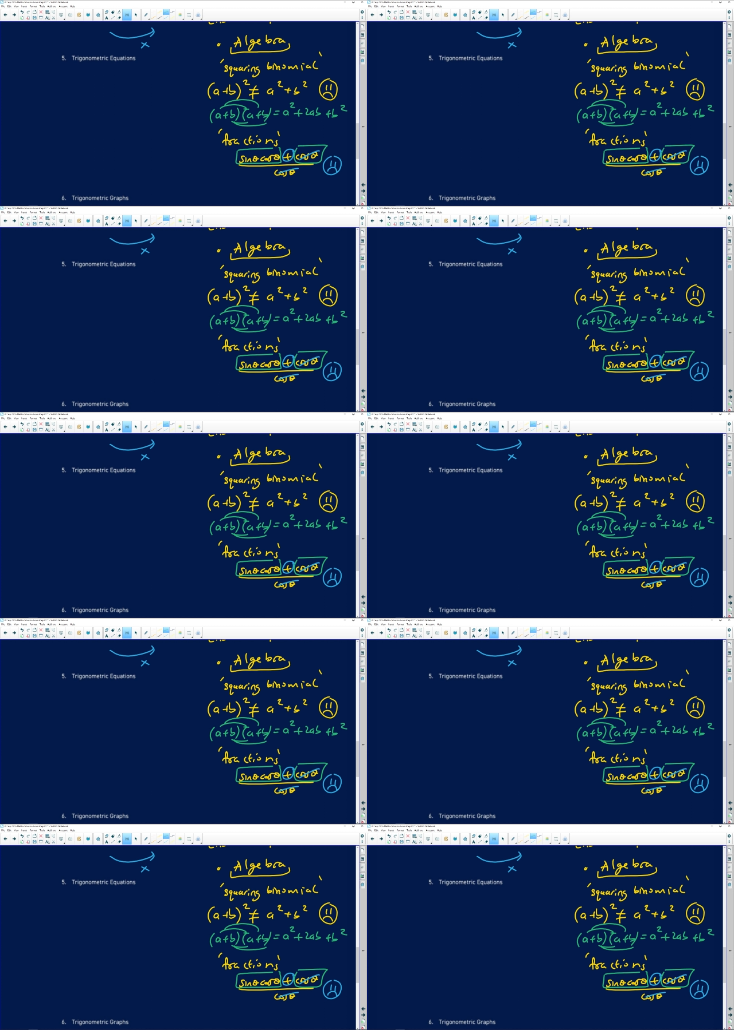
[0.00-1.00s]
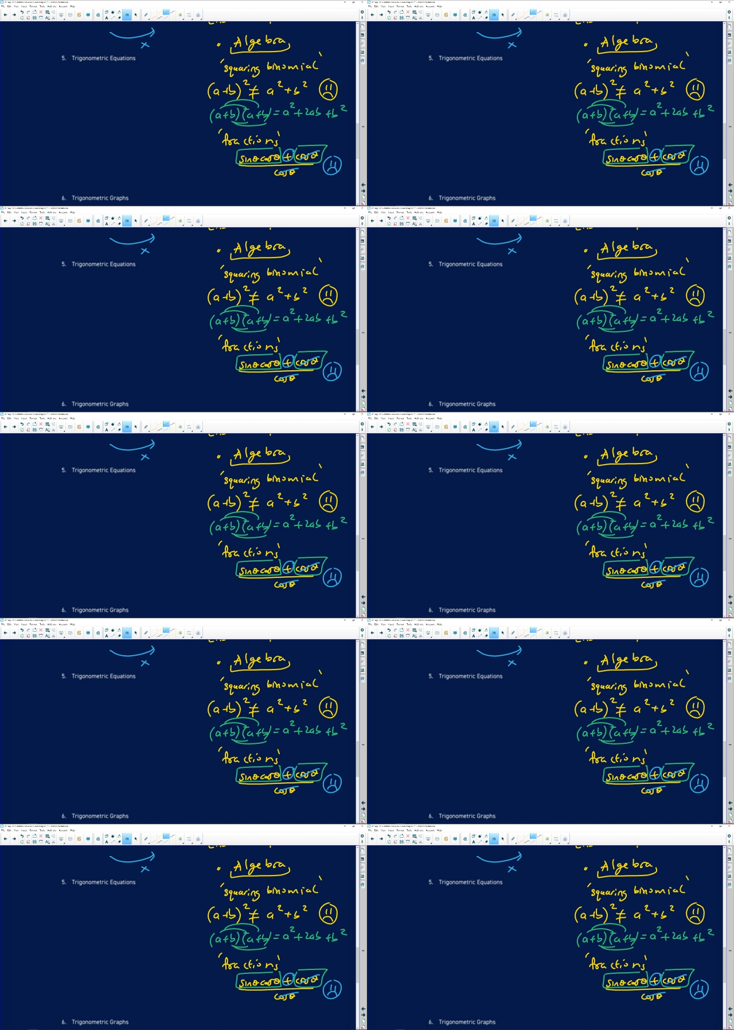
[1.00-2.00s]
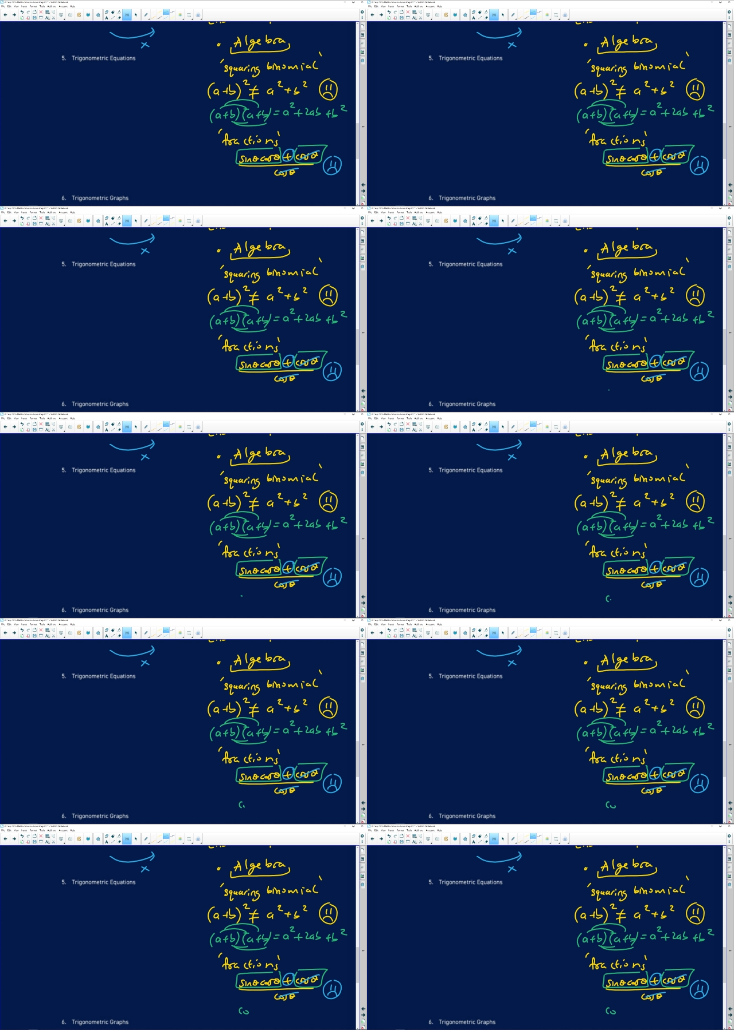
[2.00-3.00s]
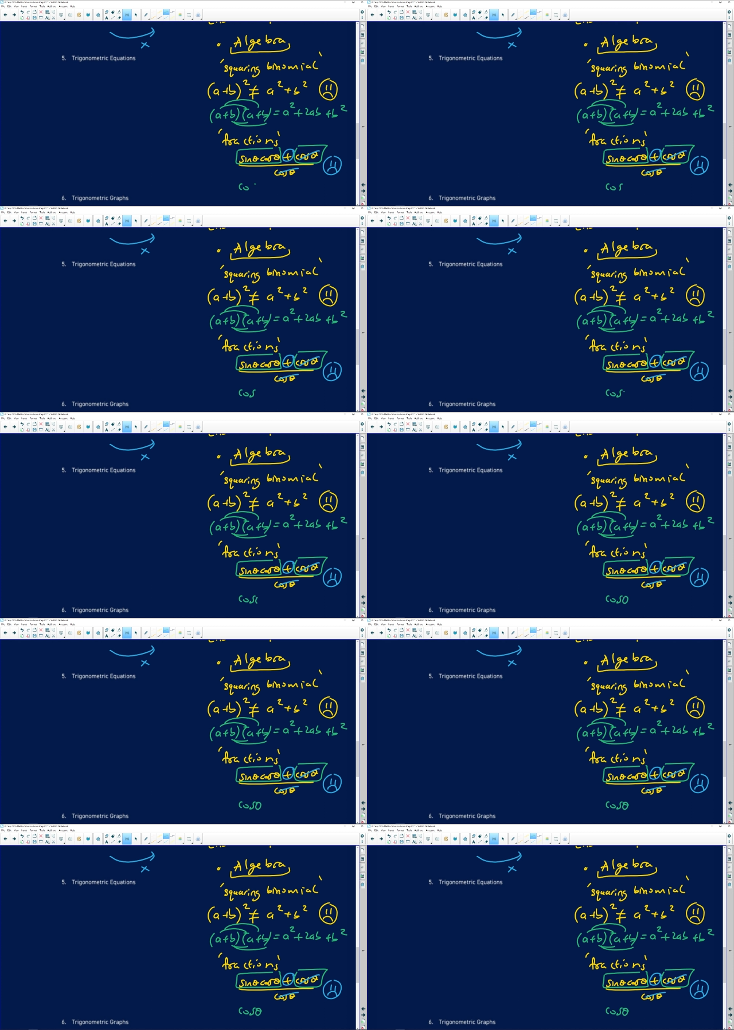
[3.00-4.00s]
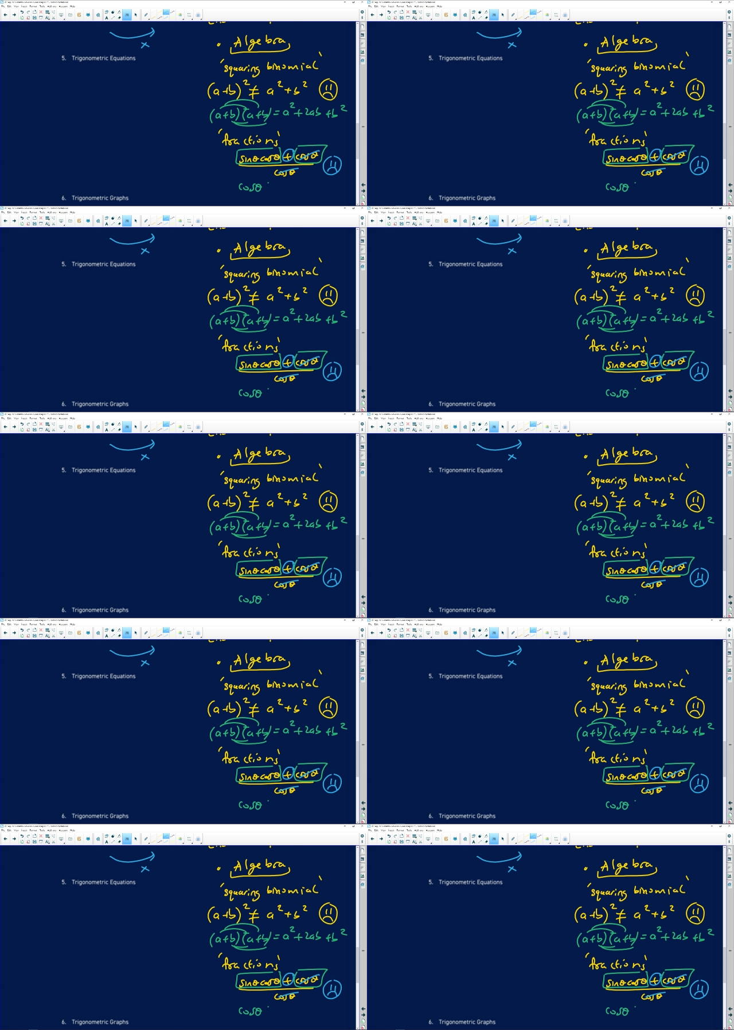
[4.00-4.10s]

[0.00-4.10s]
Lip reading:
Nobody's mouth can be seen.